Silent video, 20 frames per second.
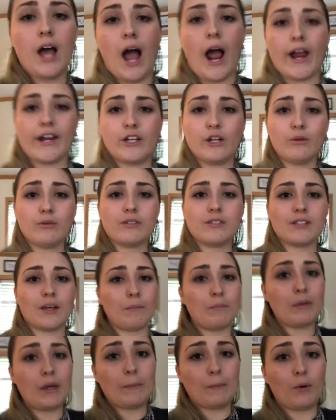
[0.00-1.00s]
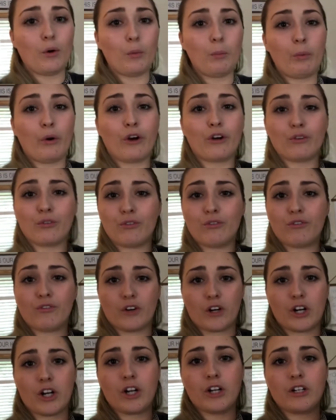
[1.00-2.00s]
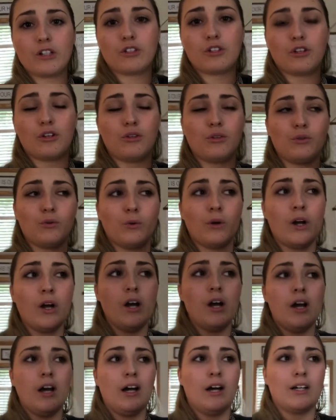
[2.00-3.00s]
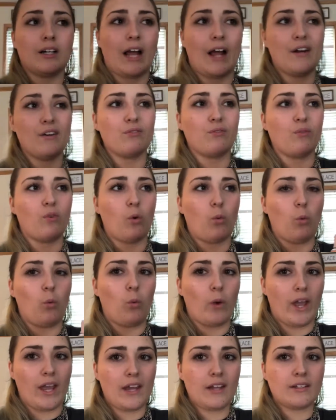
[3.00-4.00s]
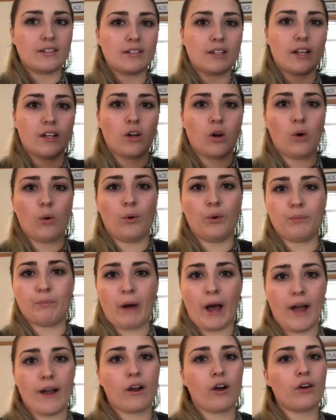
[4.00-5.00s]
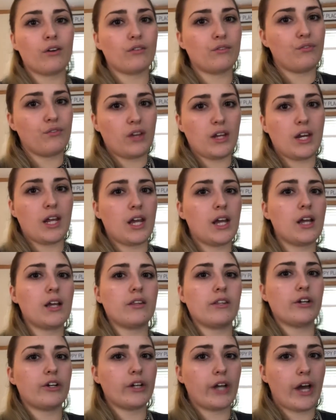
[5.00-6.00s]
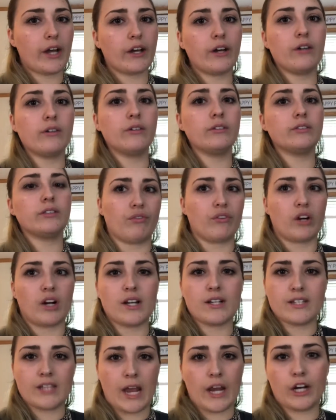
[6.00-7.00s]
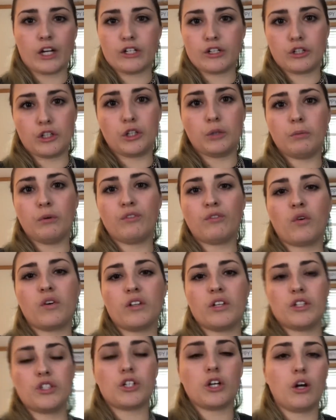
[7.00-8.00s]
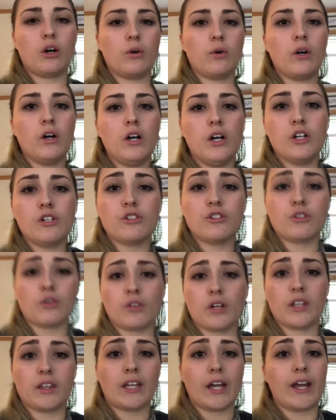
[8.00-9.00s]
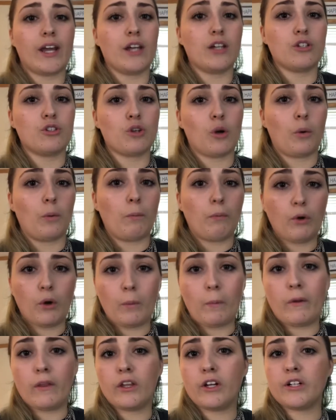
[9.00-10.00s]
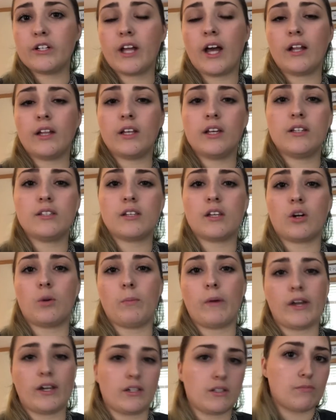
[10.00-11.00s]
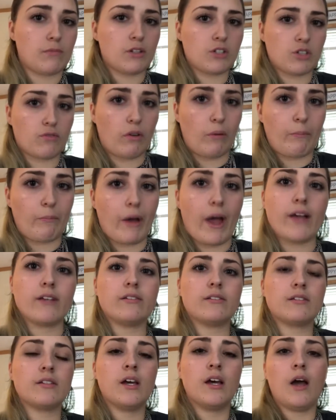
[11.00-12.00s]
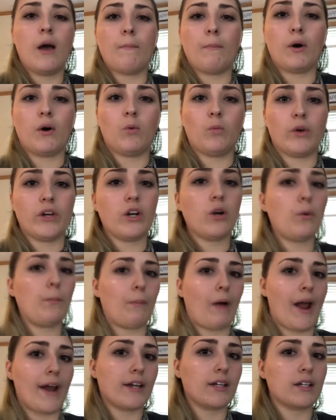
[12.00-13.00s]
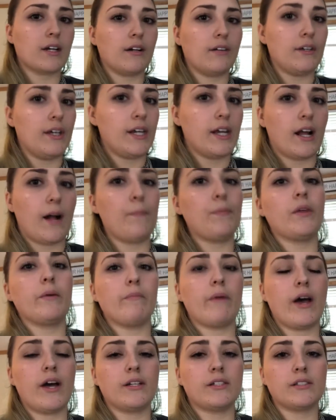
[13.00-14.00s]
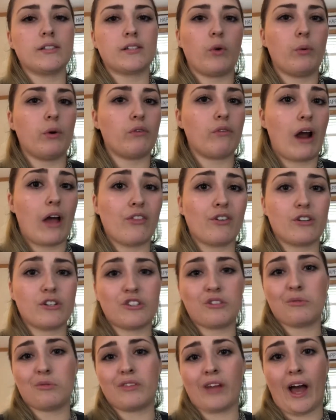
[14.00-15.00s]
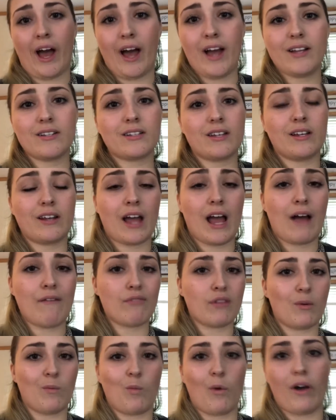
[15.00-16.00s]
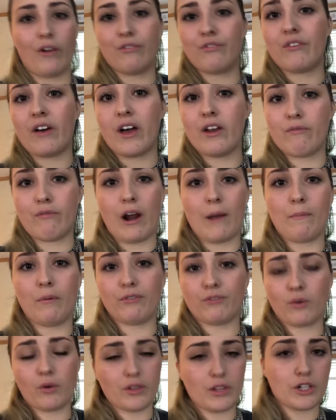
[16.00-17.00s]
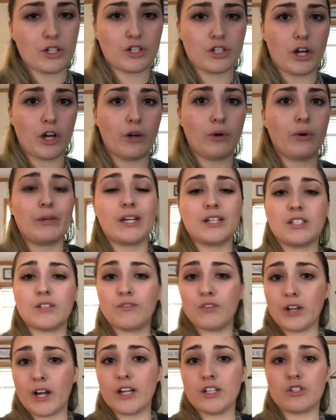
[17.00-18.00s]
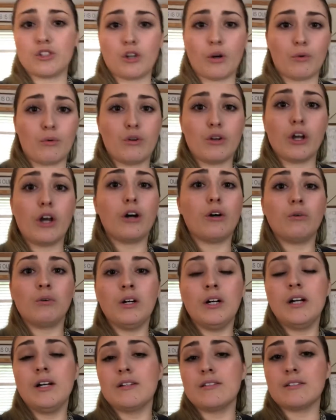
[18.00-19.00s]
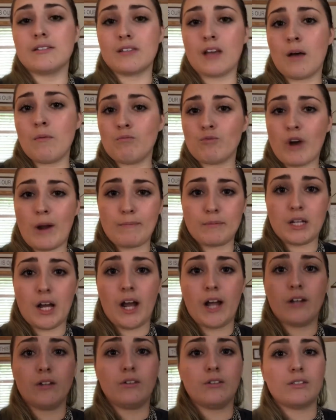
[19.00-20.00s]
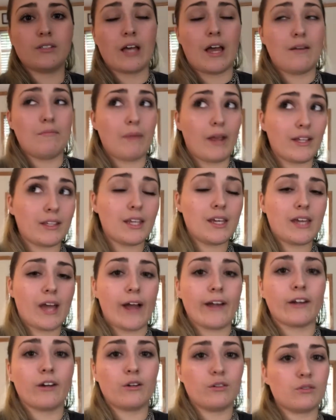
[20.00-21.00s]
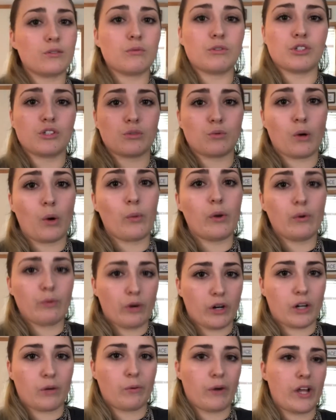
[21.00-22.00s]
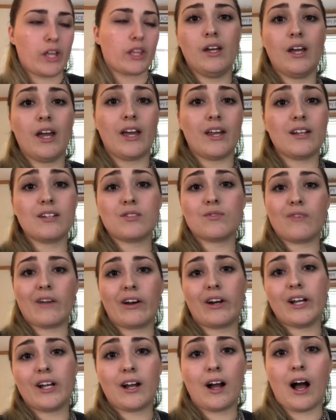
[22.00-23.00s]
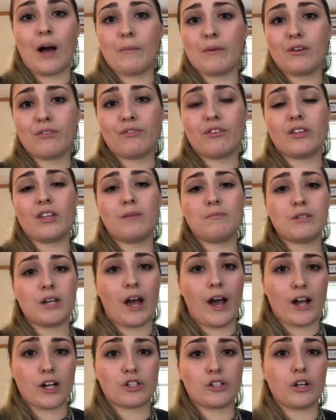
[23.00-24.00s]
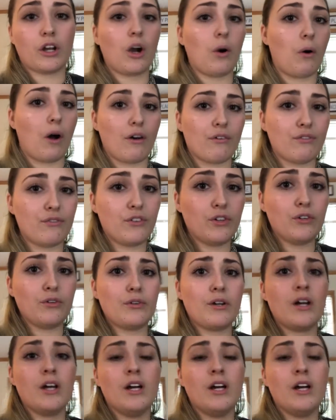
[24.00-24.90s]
I know some people prefer to kind of wait and hold back on feeding their geckos for a day or two before the show so that they don't poop in their delis, they don't make as much of a mess. But we don't mind cleaning up the mess. We would rather do that and have them well fed right before the show. Because if you guys don't know, some reptiles, and mainly geckos, which is what we work with, it is very common for them to actually go off food.